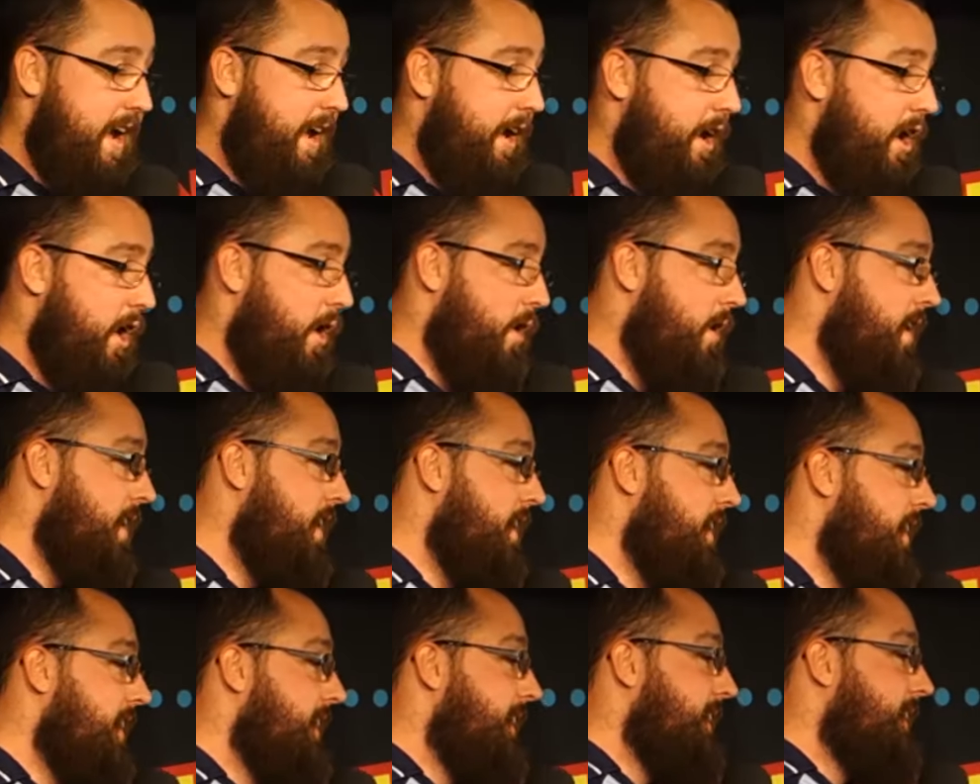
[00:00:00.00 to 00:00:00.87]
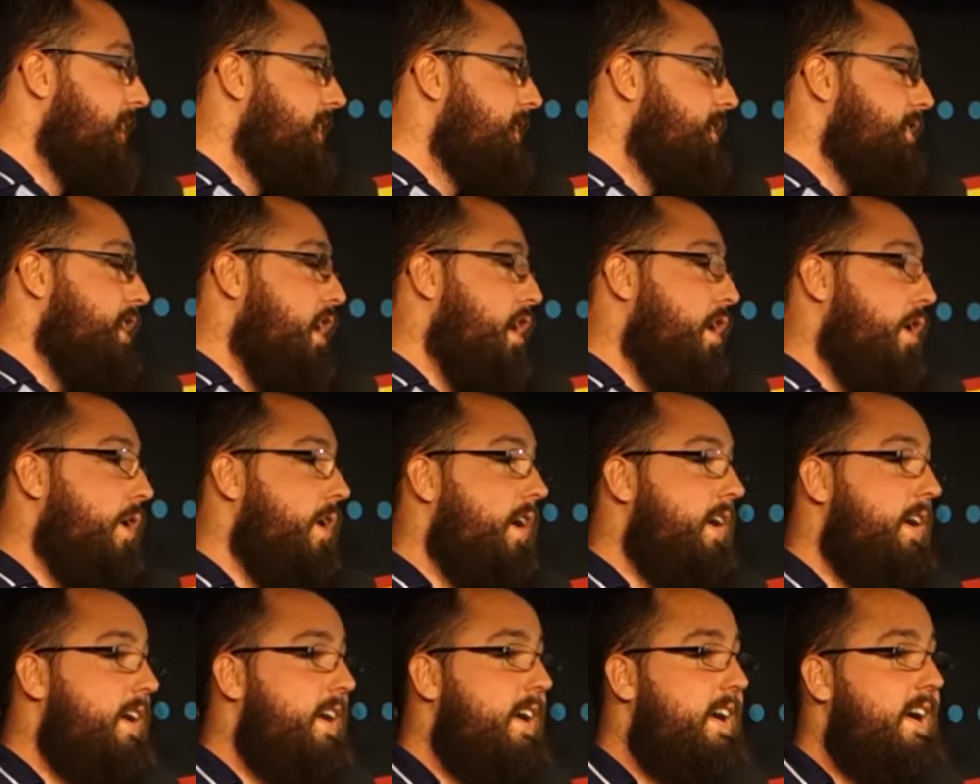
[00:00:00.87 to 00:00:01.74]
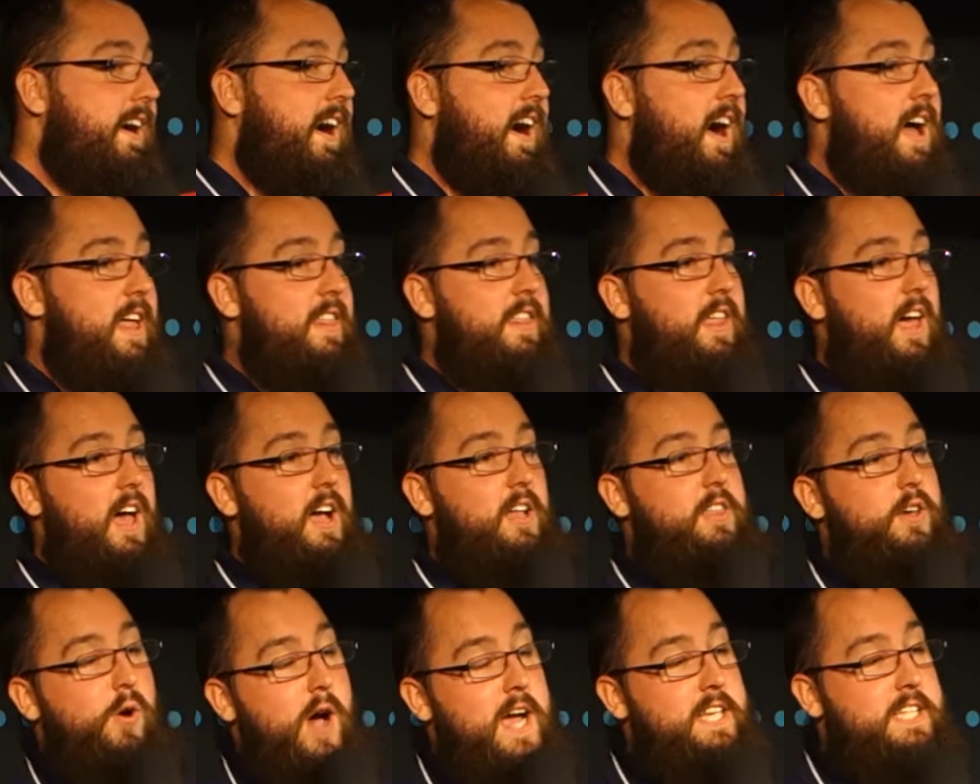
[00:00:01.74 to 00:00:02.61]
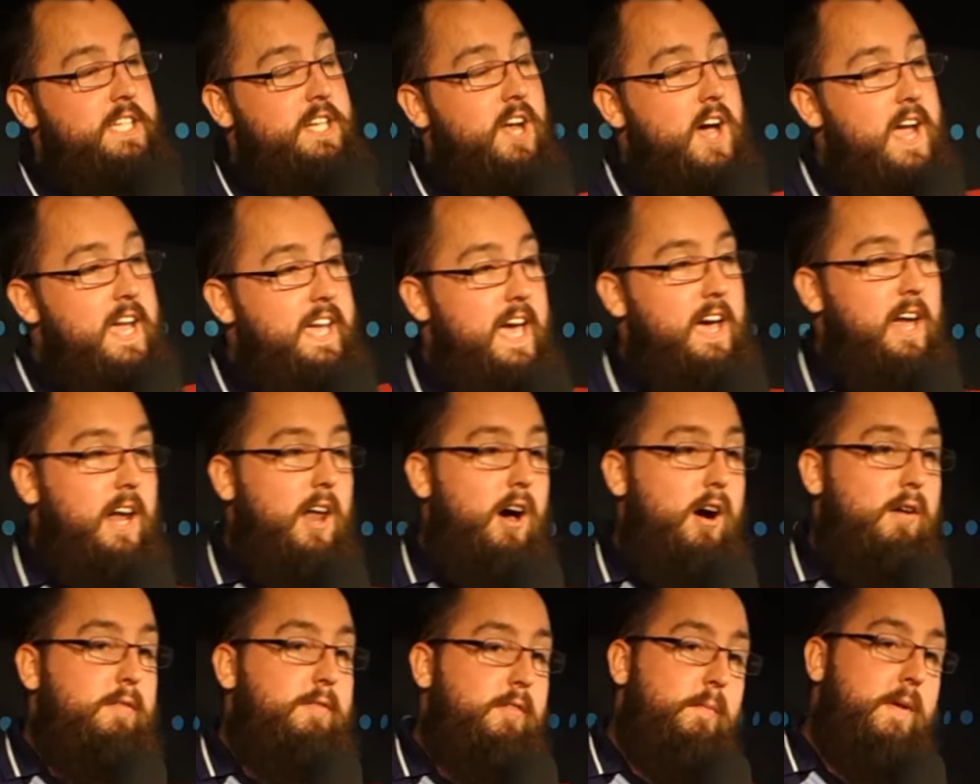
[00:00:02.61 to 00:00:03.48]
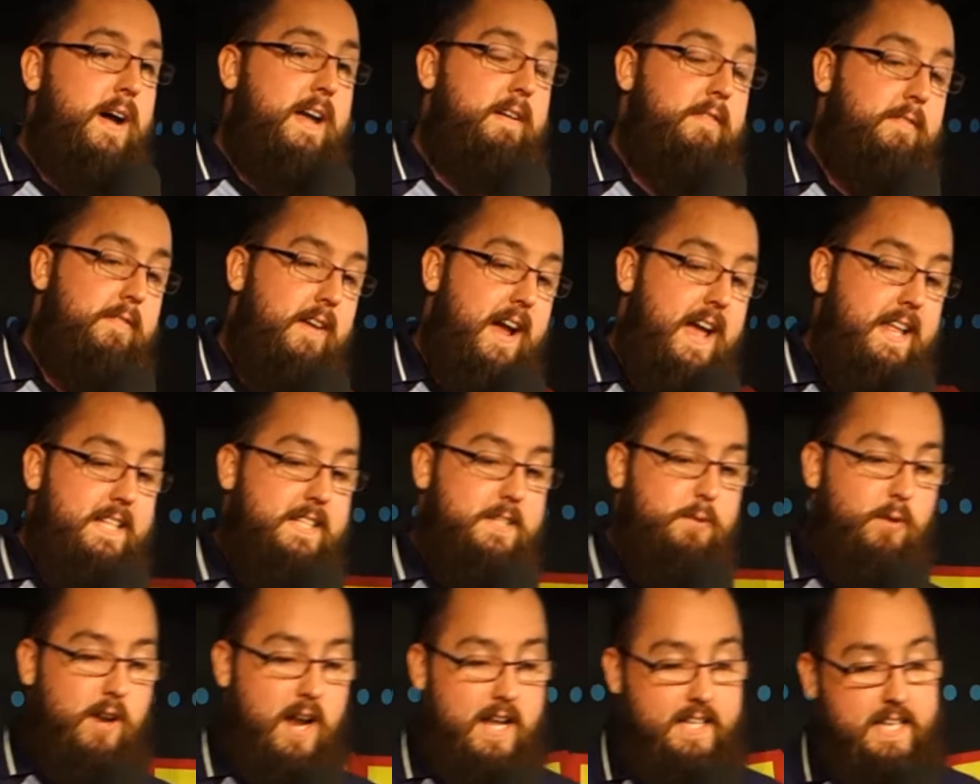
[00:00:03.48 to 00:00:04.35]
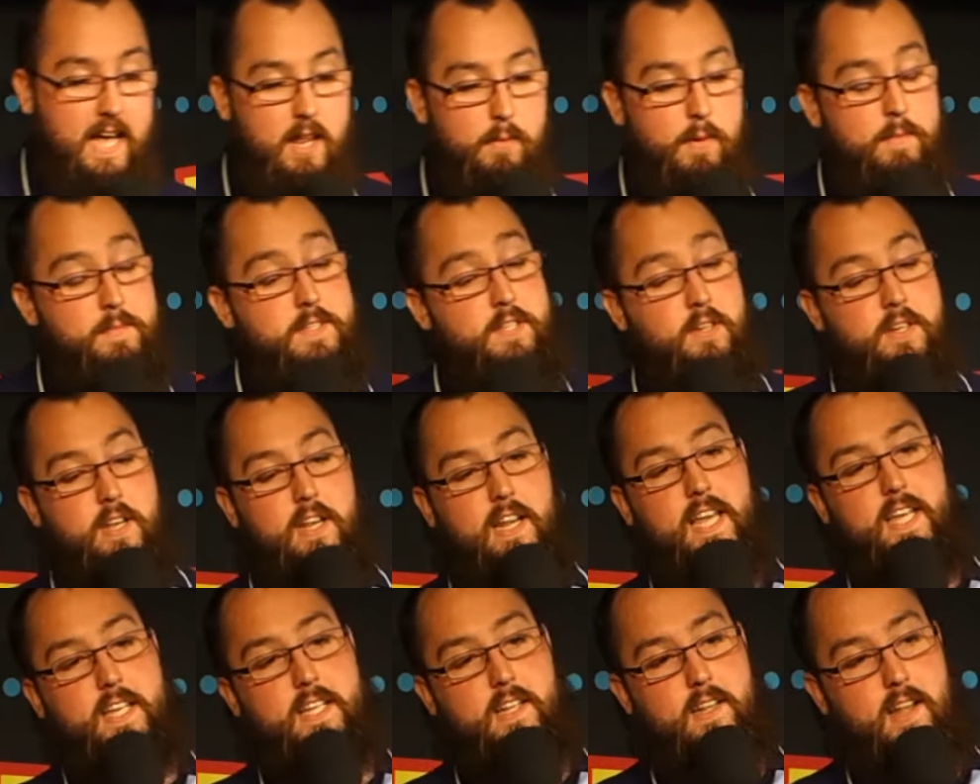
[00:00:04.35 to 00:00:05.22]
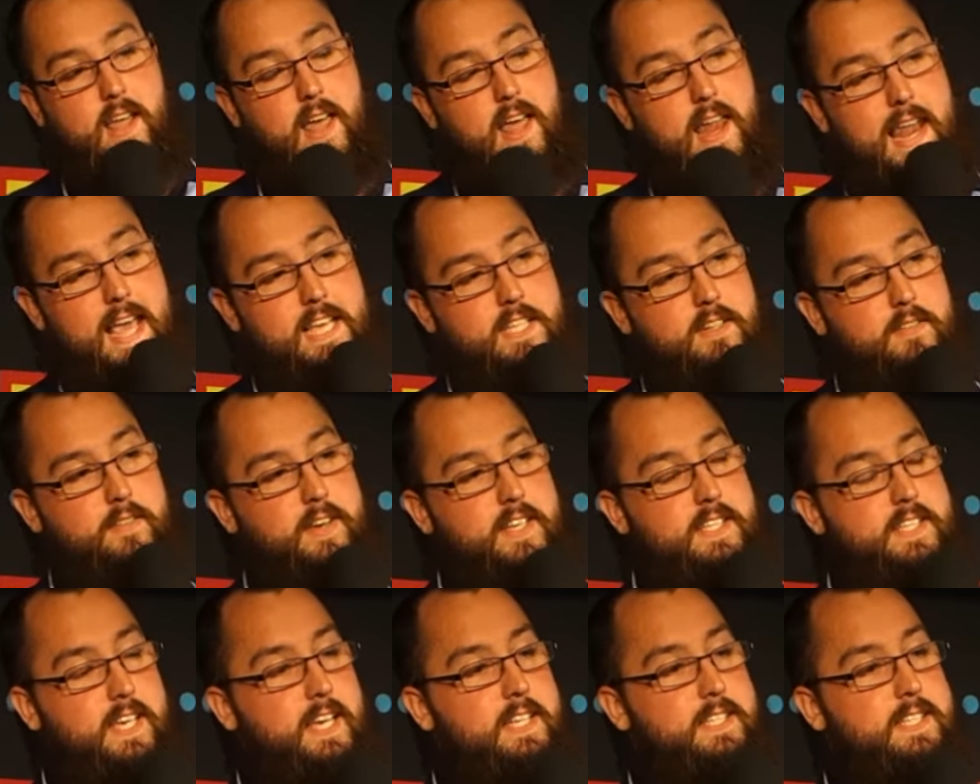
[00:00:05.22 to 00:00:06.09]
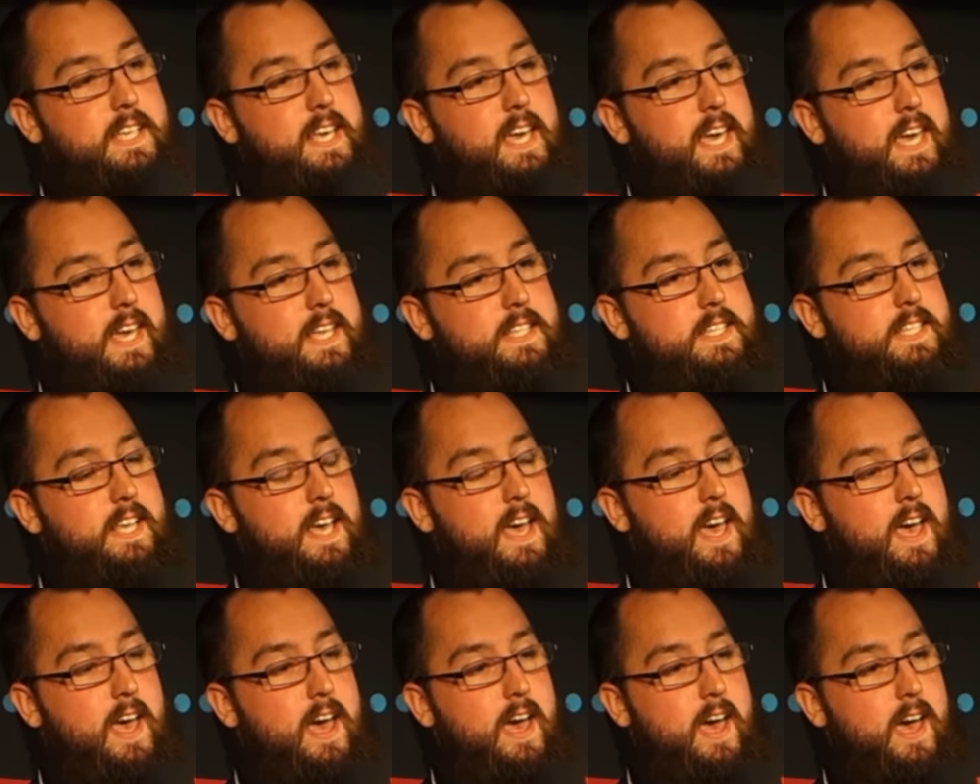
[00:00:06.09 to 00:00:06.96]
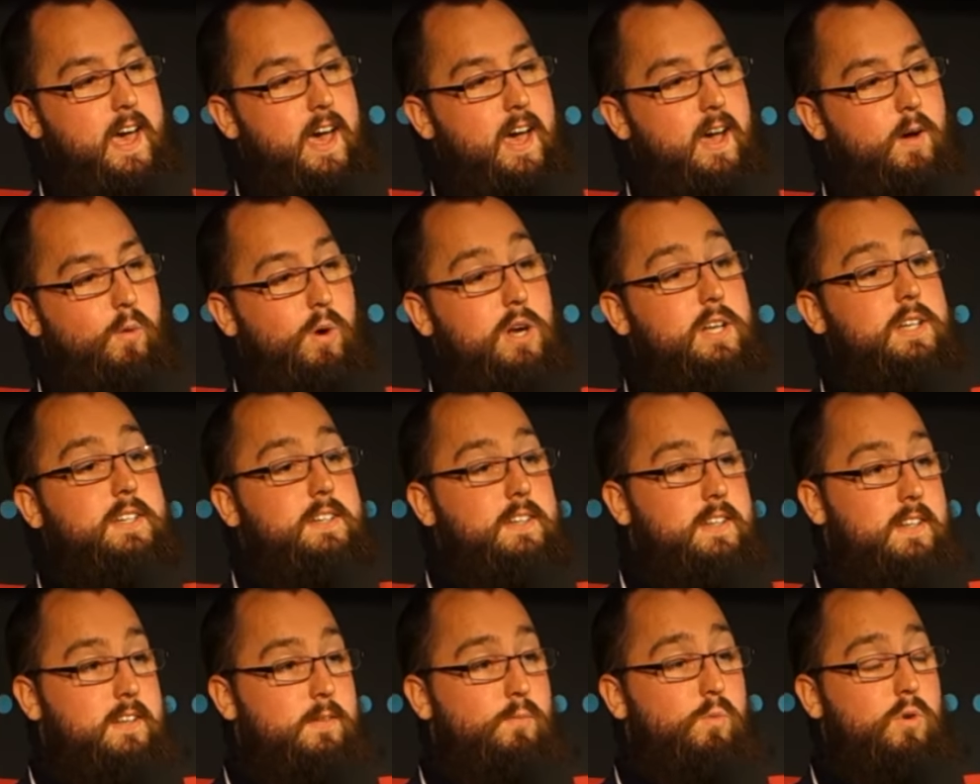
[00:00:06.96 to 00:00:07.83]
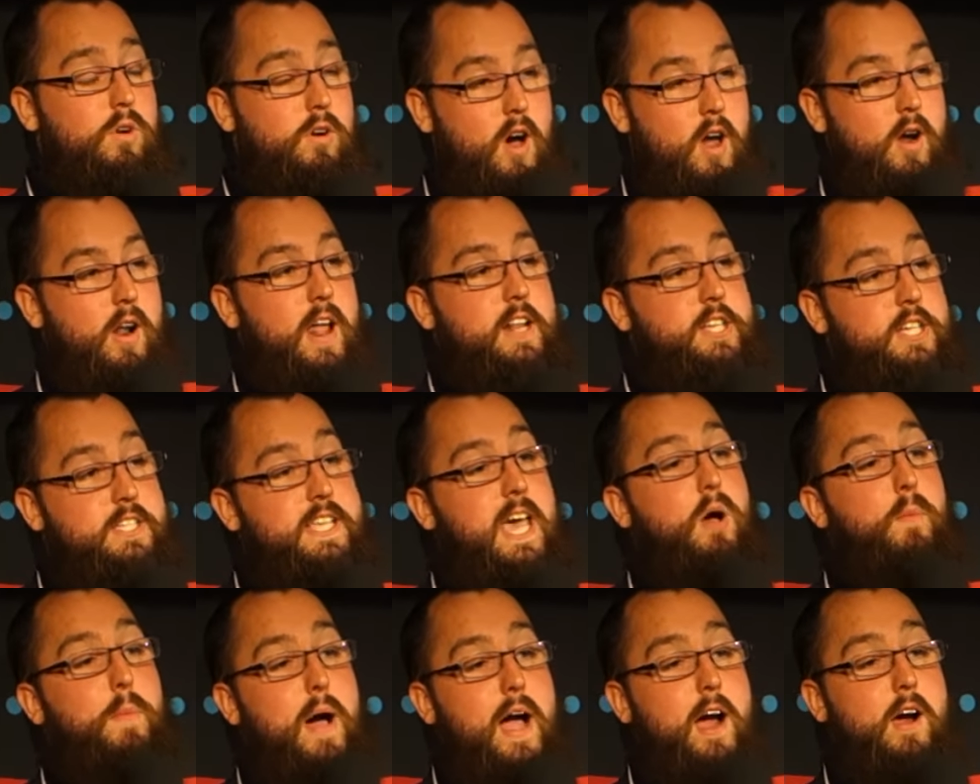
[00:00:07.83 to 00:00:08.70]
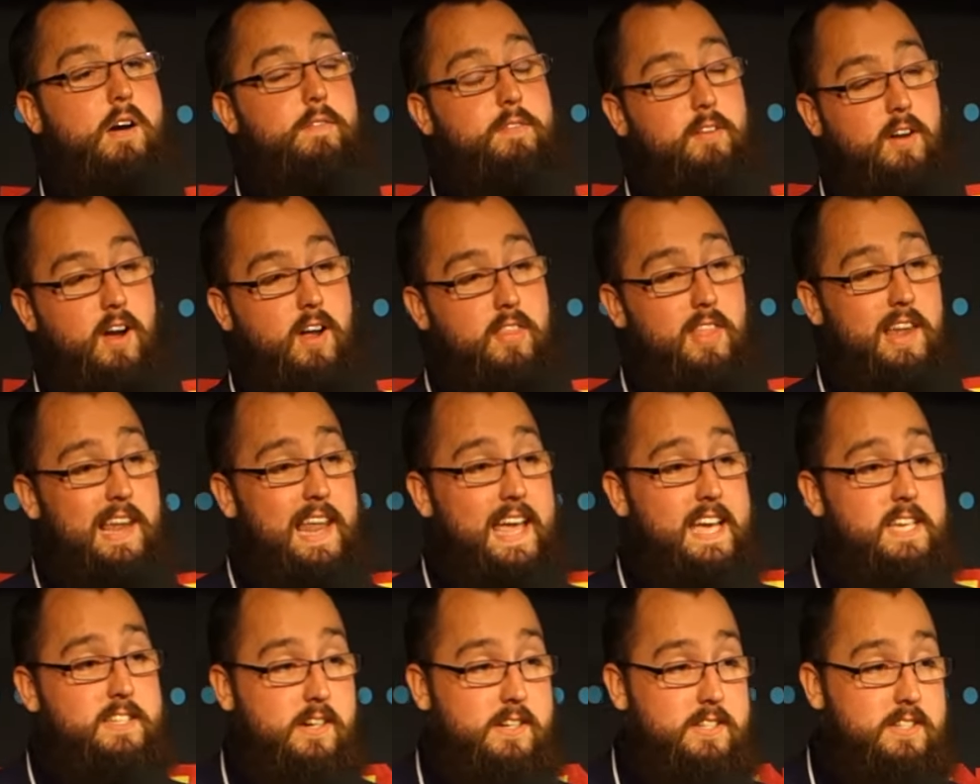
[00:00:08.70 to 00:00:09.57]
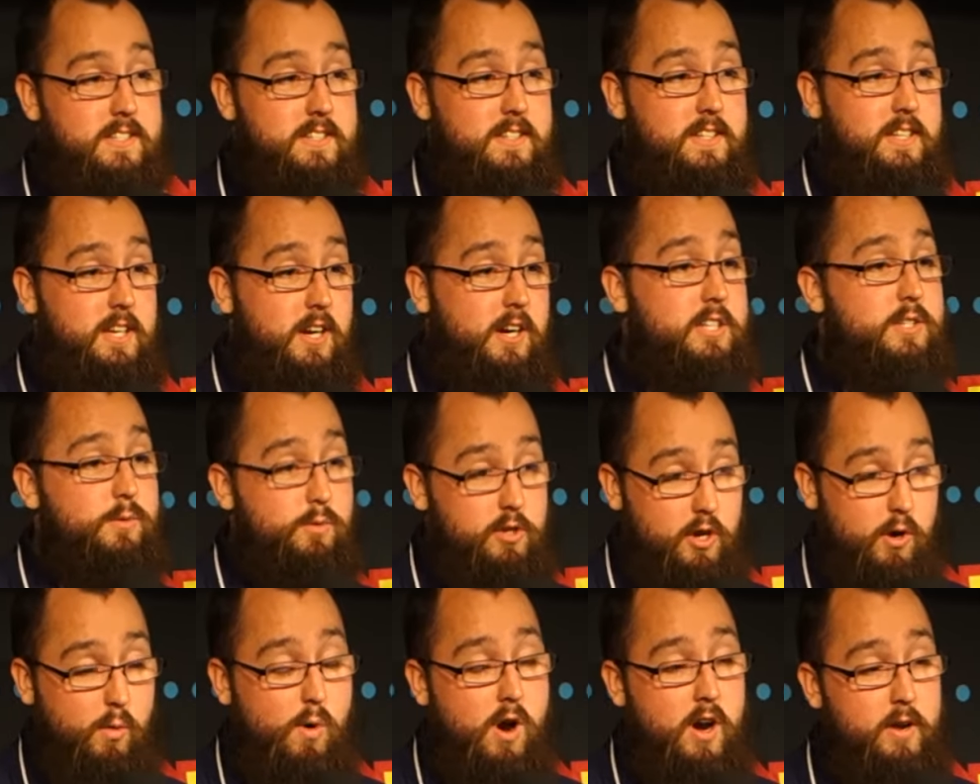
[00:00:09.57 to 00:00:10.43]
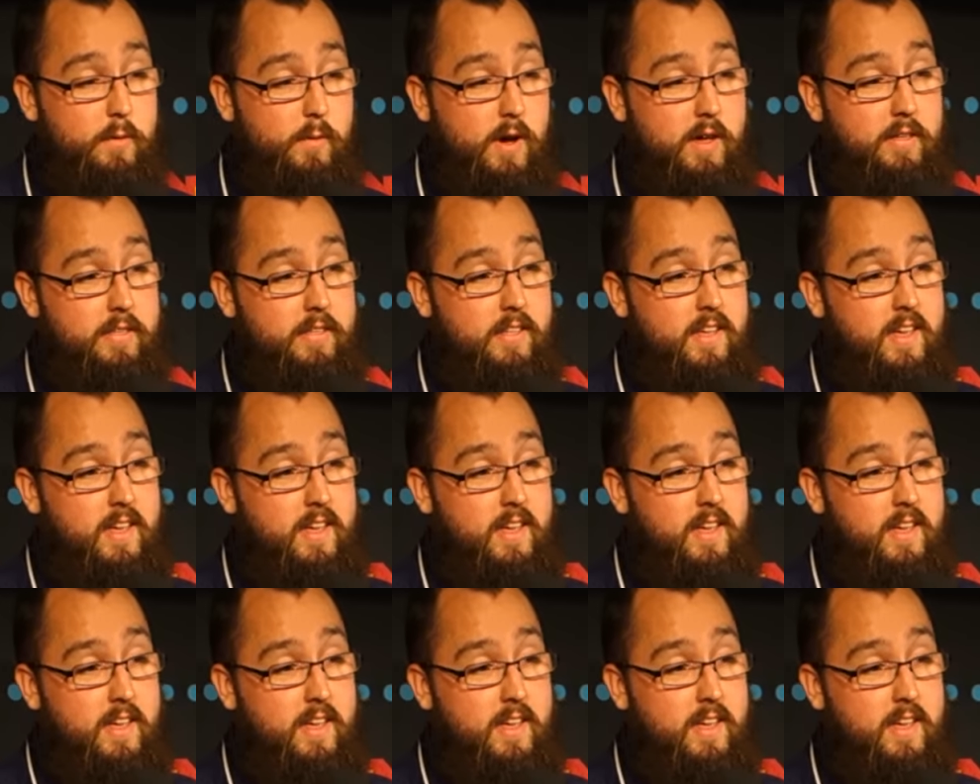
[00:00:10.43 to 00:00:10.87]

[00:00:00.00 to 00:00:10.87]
go. So question I get a lot from my friends when I tell them I'm studying laser physics is, well, just how powerful are the lasers you're working with?